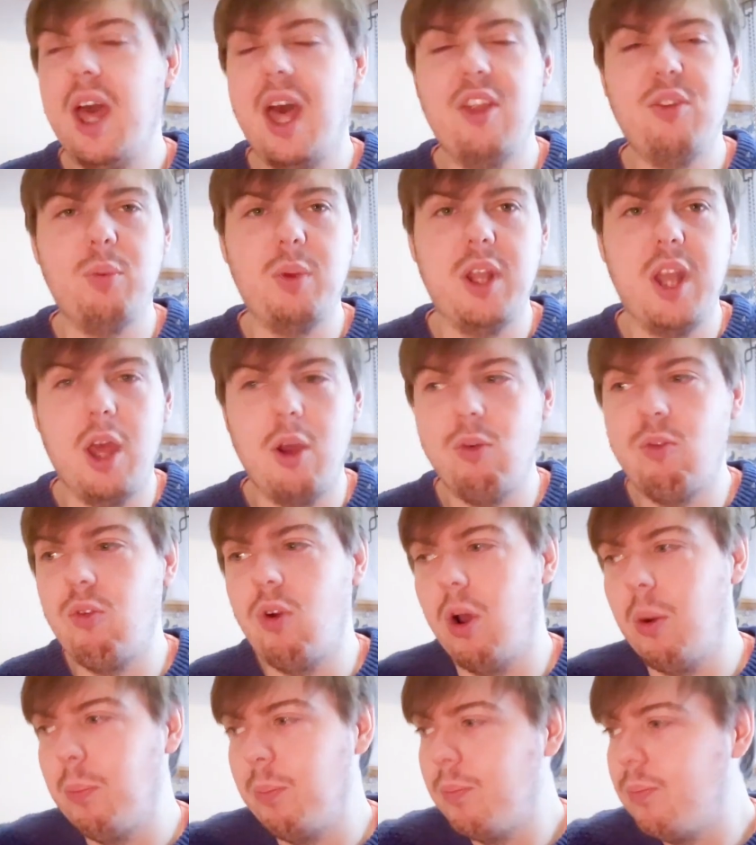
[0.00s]
As we know
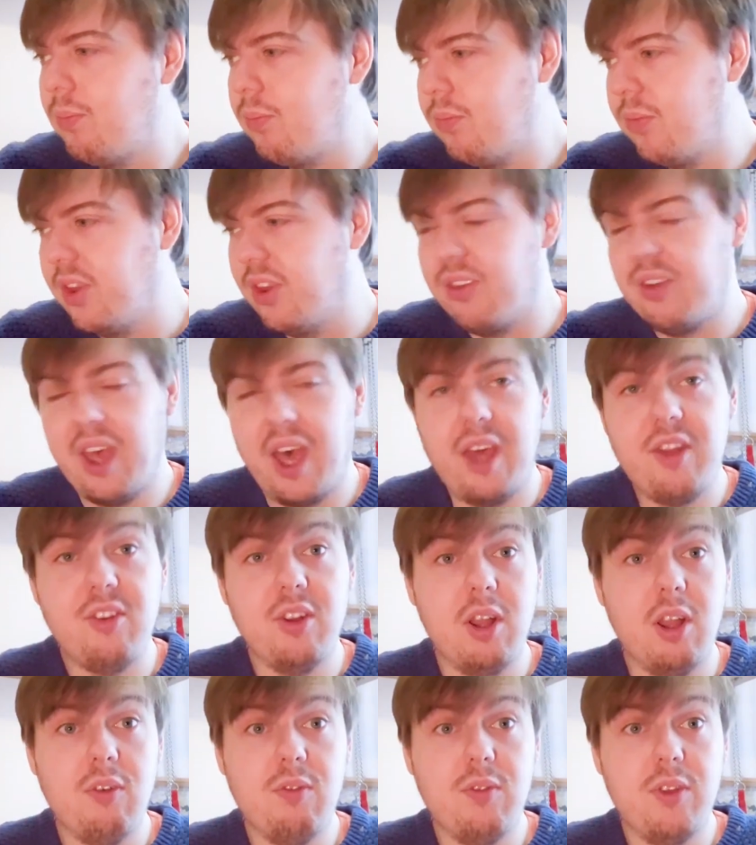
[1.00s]
from the
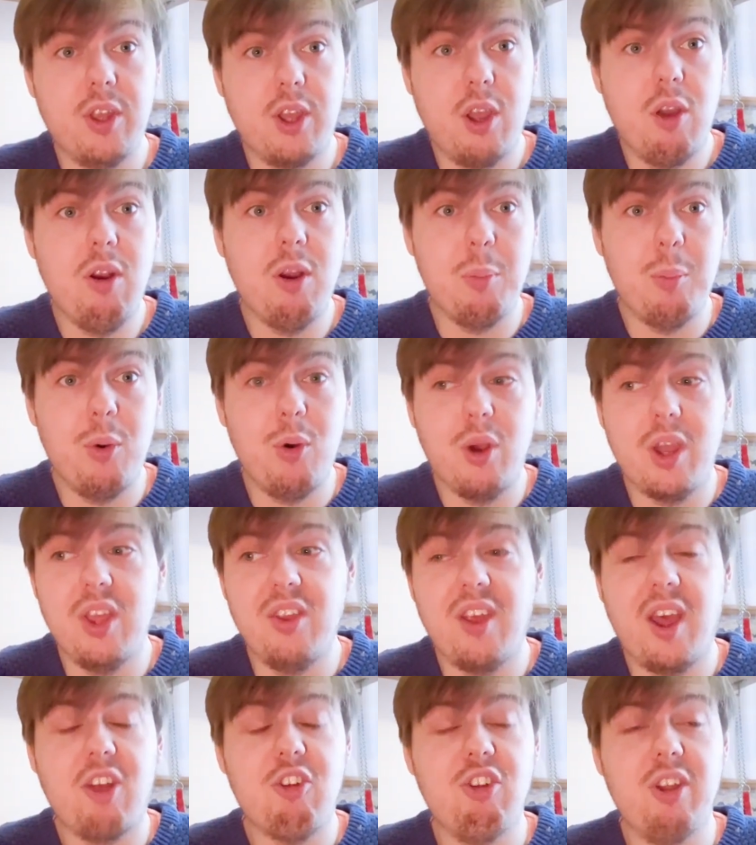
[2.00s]
title of the current book,
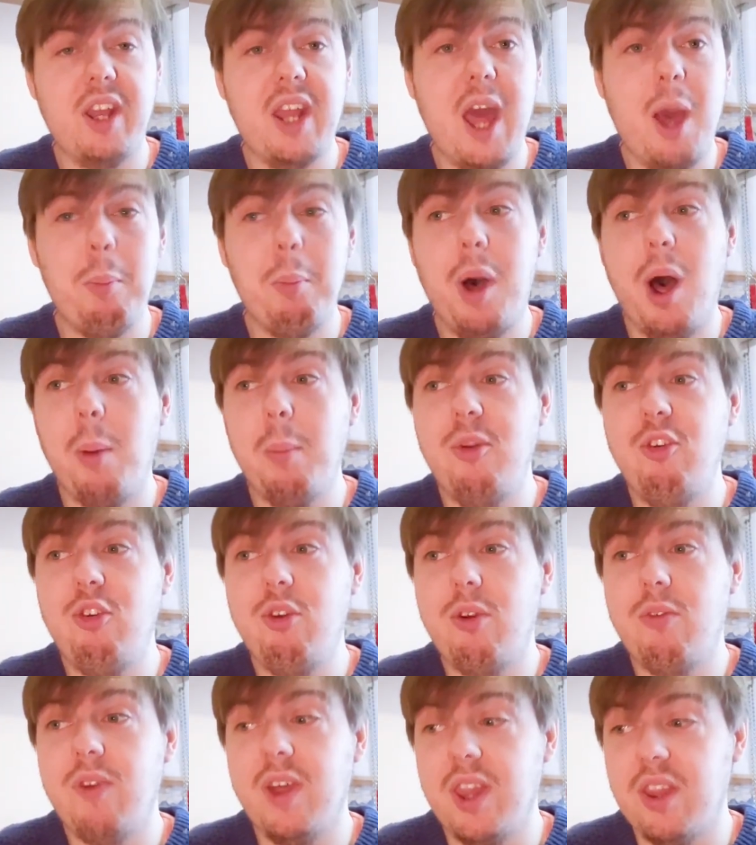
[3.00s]
he's actually now
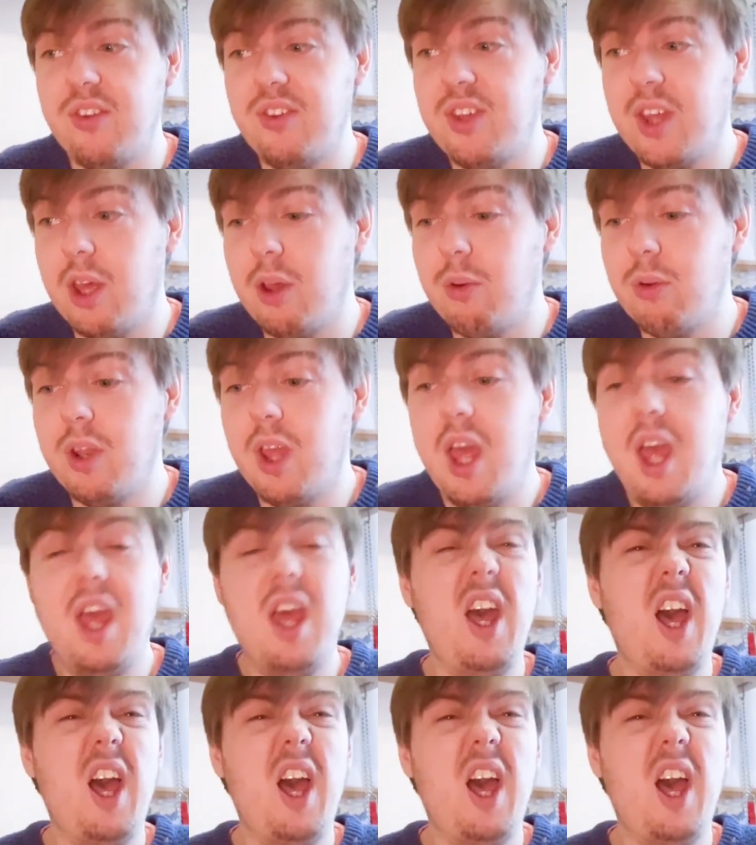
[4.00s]
Marmaduke Featherstone.